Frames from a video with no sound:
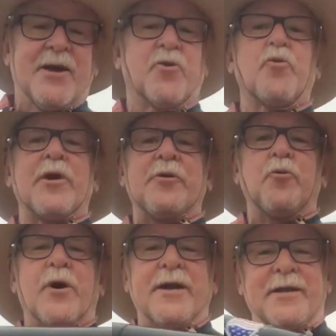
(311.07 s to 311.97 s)
a great
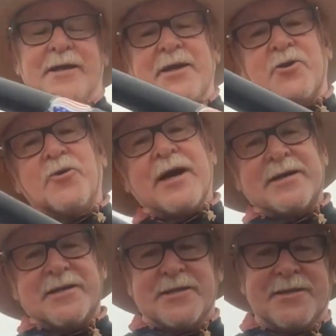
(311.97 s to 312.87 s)
white
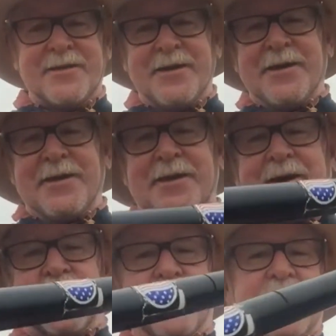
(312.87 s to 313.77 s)
egret,
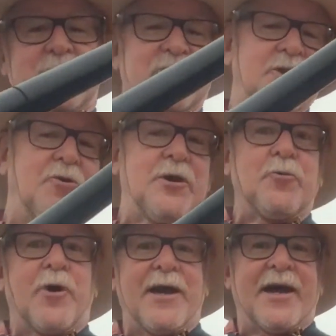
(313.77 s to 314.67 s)
a great snowy
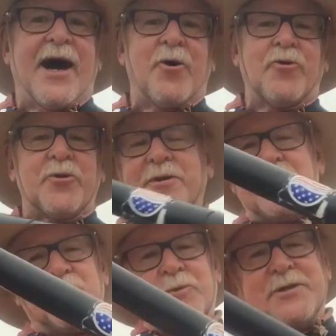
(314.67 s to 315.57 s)
white owl
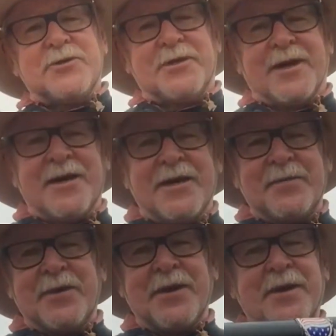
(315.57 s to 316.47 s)
in the
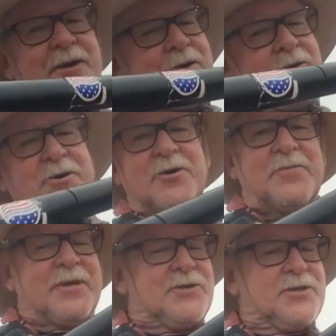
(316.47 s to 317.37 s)
wintertime, or it
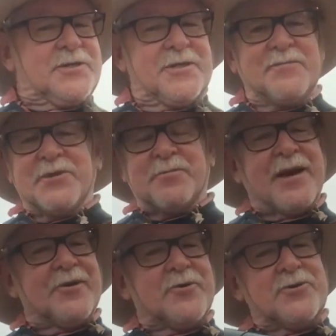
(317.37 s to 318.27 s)
could be just some
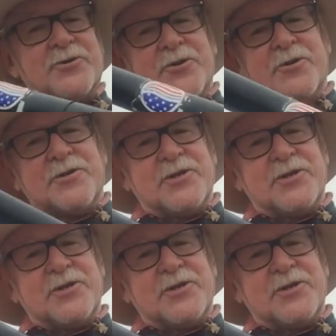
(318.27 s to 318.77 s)
sparrows or